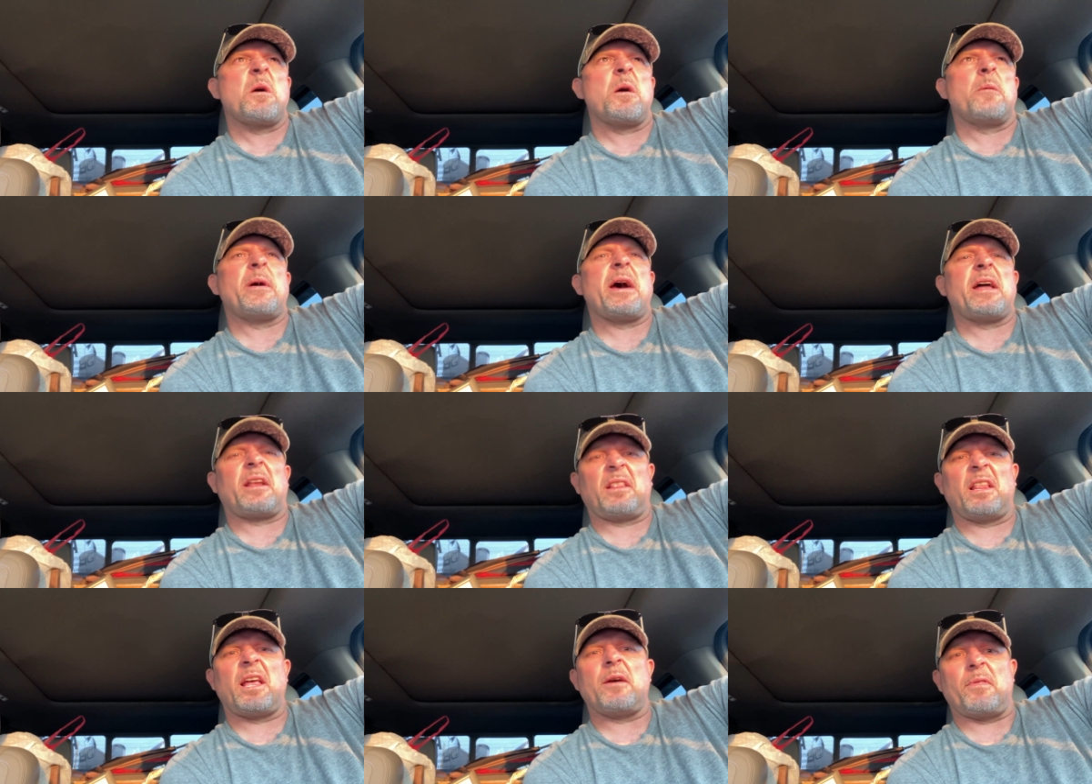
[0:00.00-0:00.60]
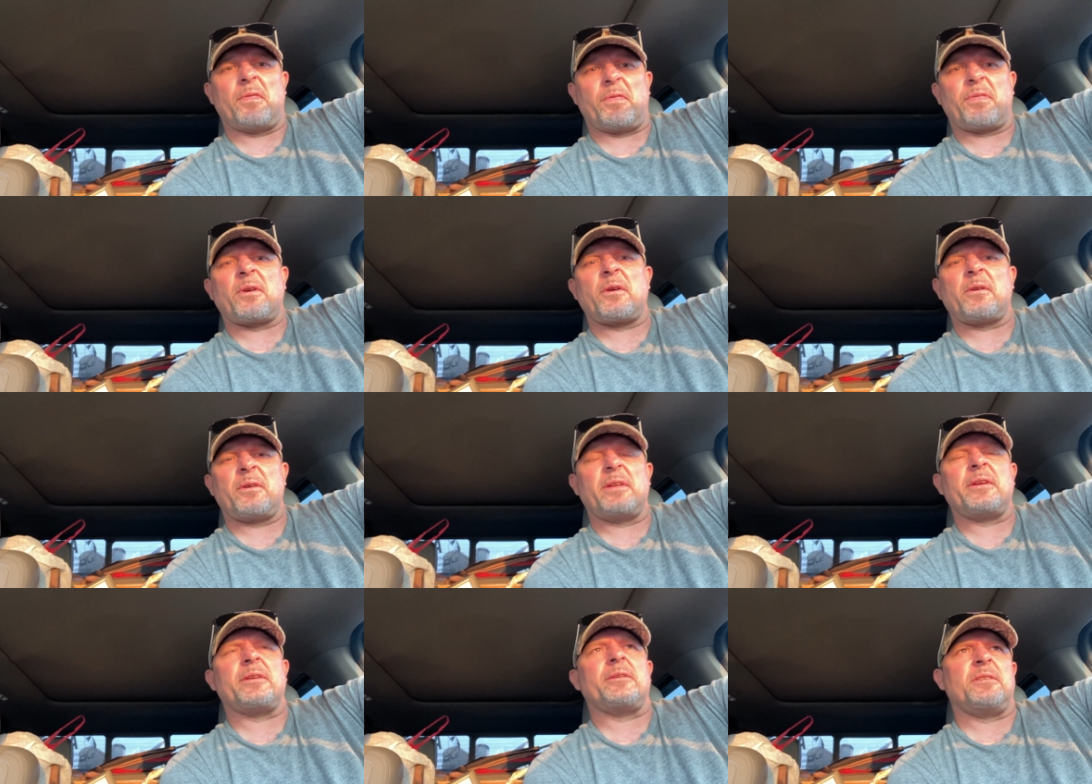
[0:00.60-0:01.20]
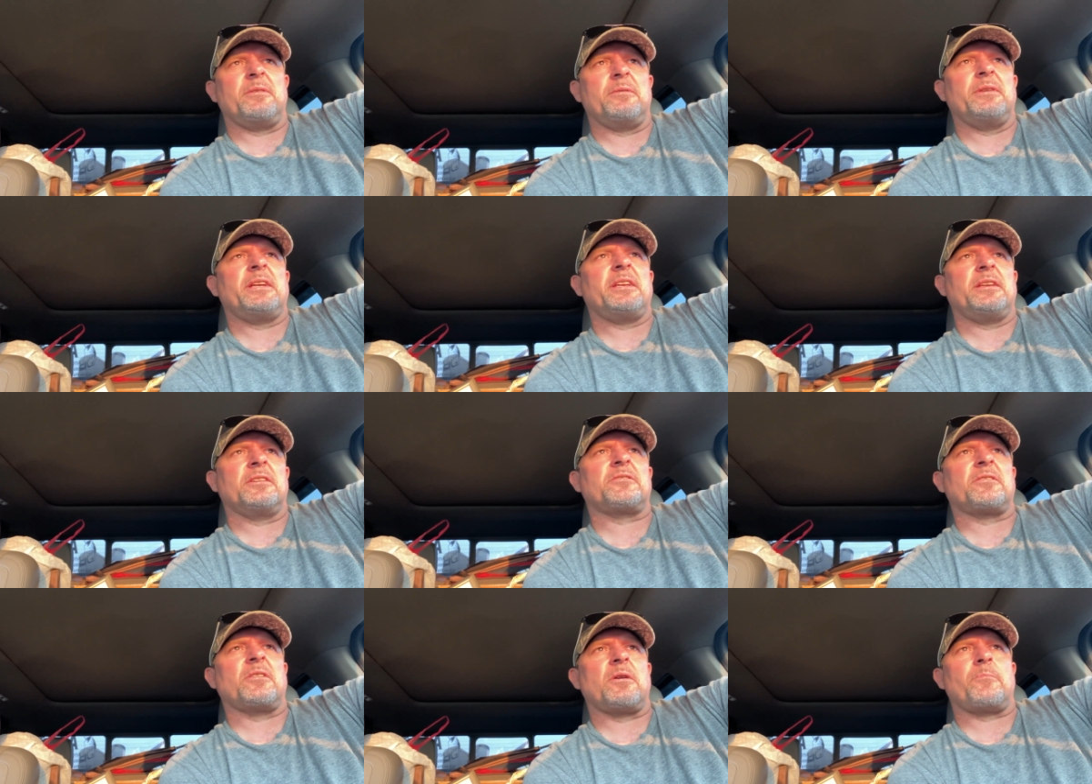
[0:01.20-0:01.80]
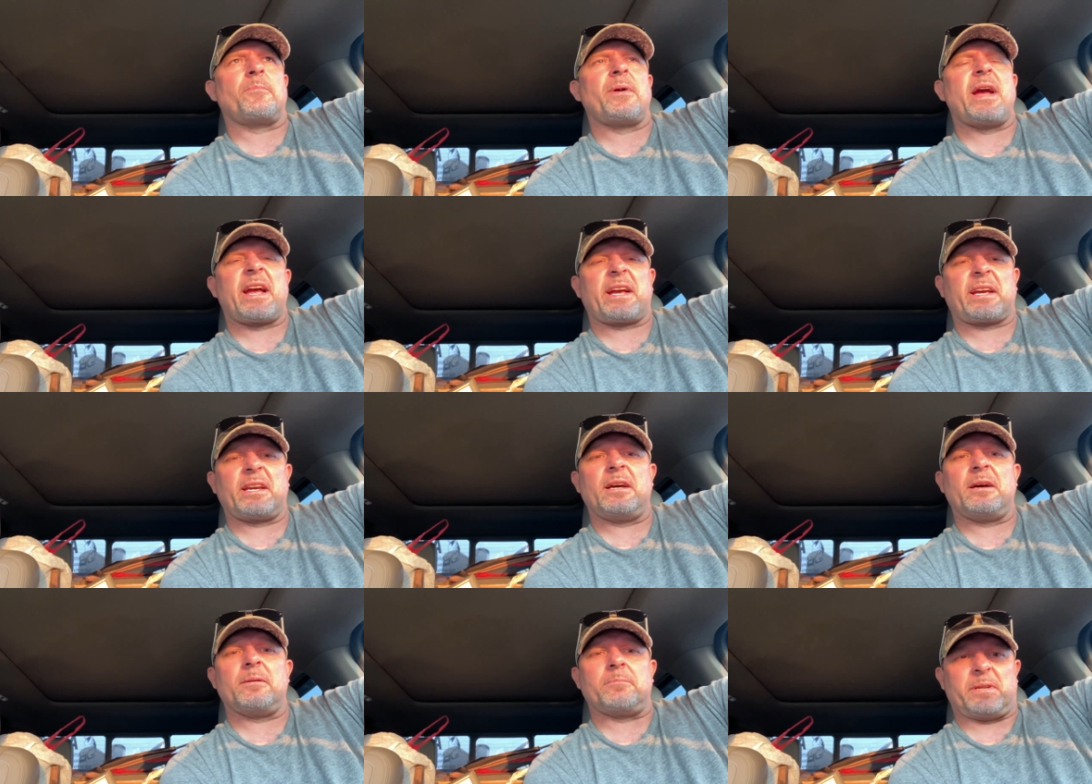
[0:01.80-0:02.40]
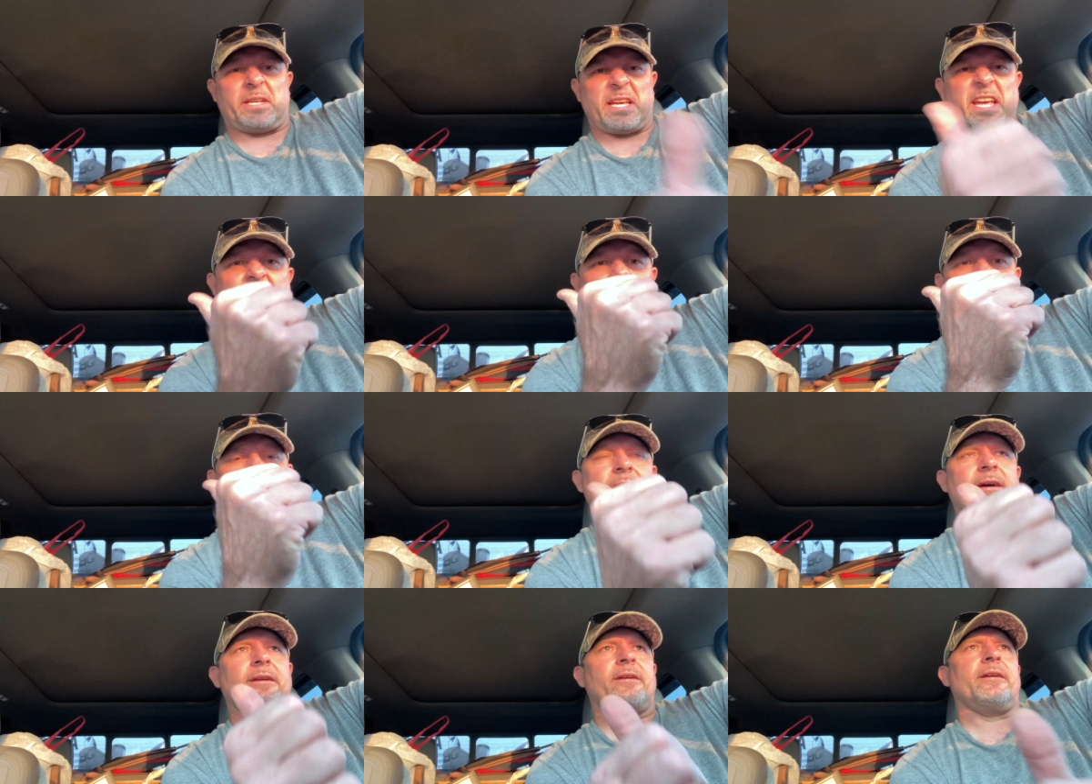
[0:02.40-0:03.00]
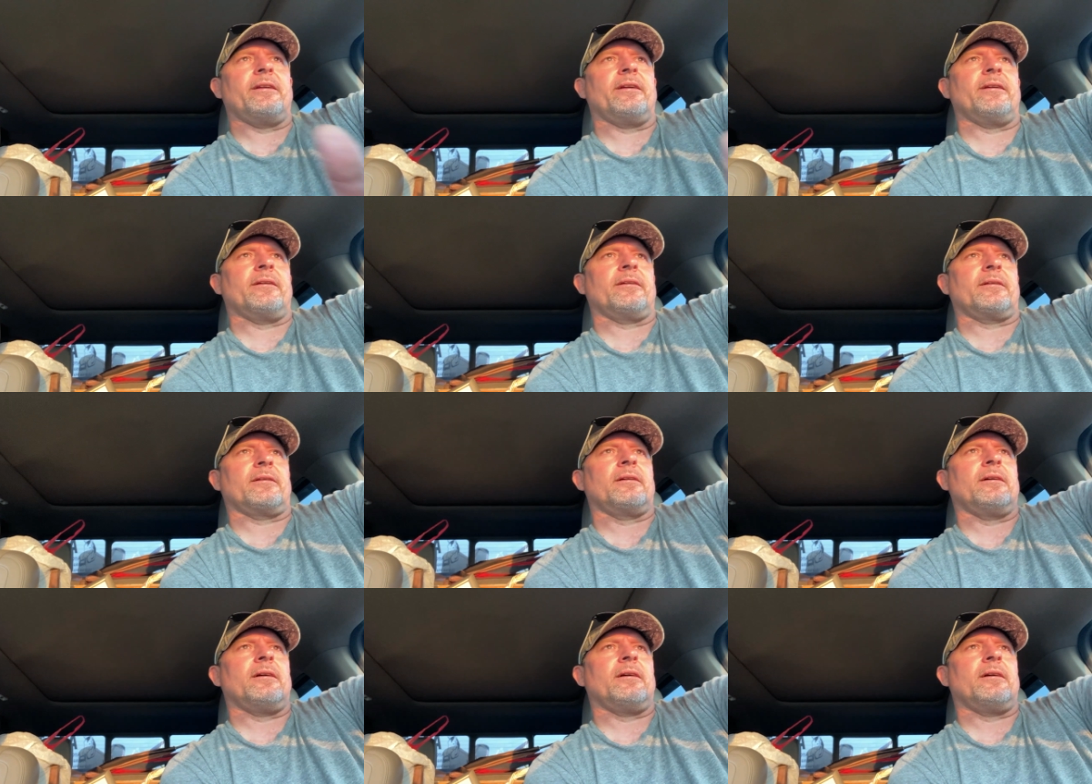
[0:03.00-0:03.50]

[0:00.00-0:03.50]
about eleven thirty, you need to start packing up and get it out of there.